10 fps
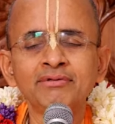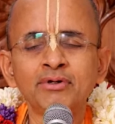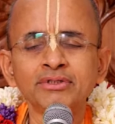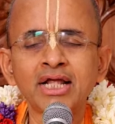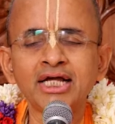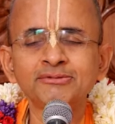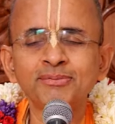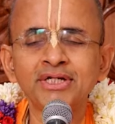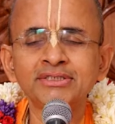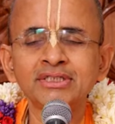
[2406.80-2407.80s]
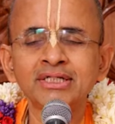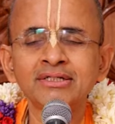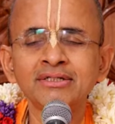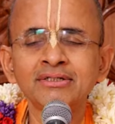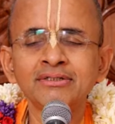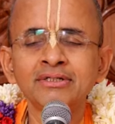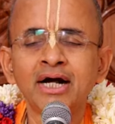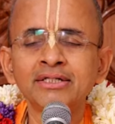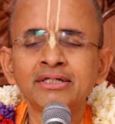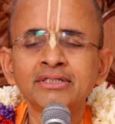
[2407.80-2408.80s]
I have no other aspiration
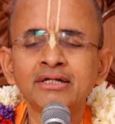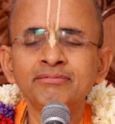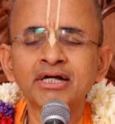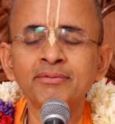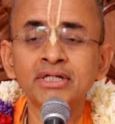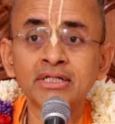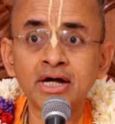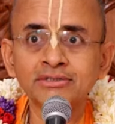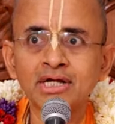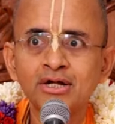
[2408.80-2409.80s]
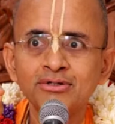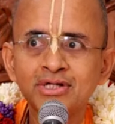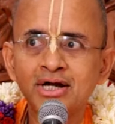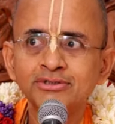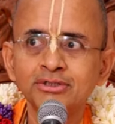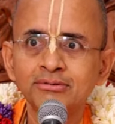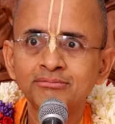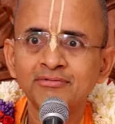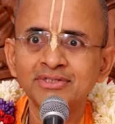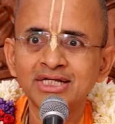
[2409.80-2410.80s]
other than becoming dasanu
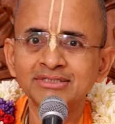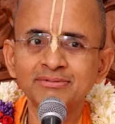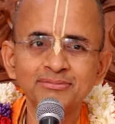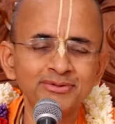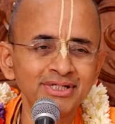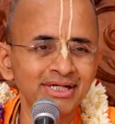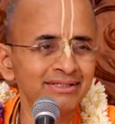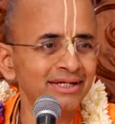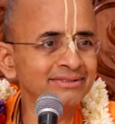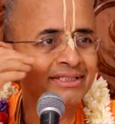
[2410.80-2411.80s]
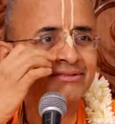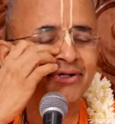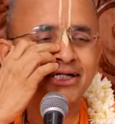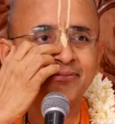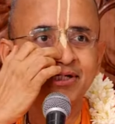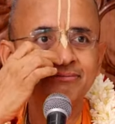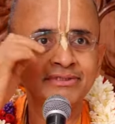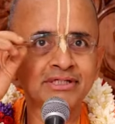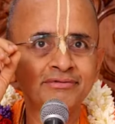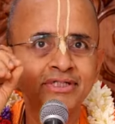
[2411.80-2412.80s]
daso bhavitasmi bhuya. I just want to become
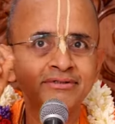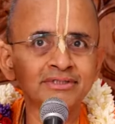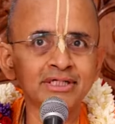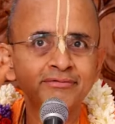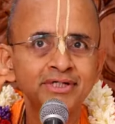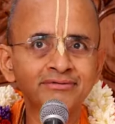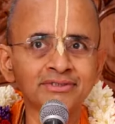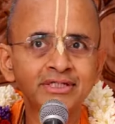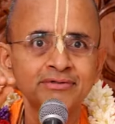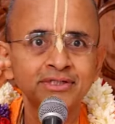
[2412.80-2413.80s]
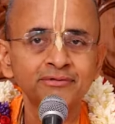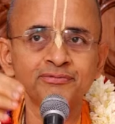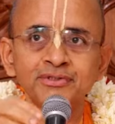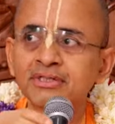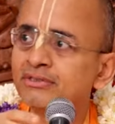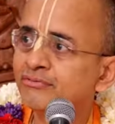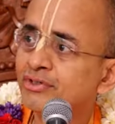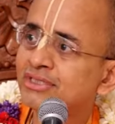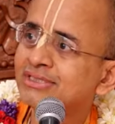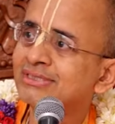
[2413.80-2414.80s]
servant of the servant of the servant of your
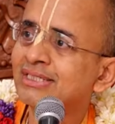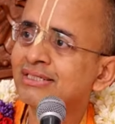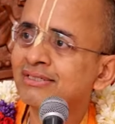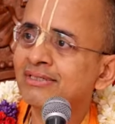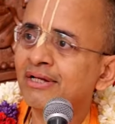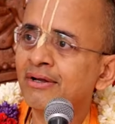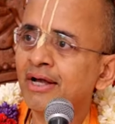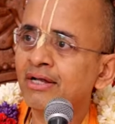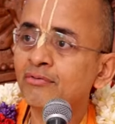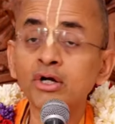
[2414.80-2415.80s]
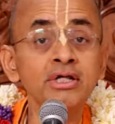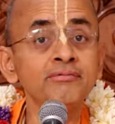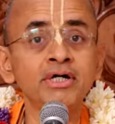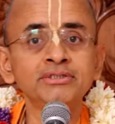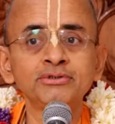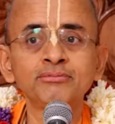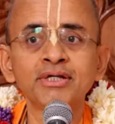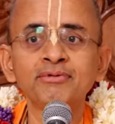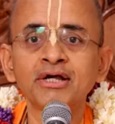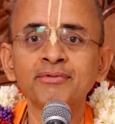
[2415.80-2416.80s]
devotees. Uh, and what do you want to do
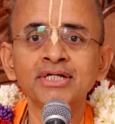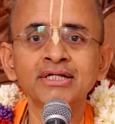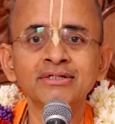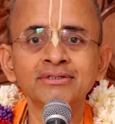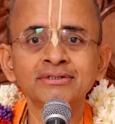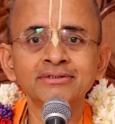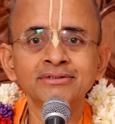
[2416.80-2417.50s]
by becoming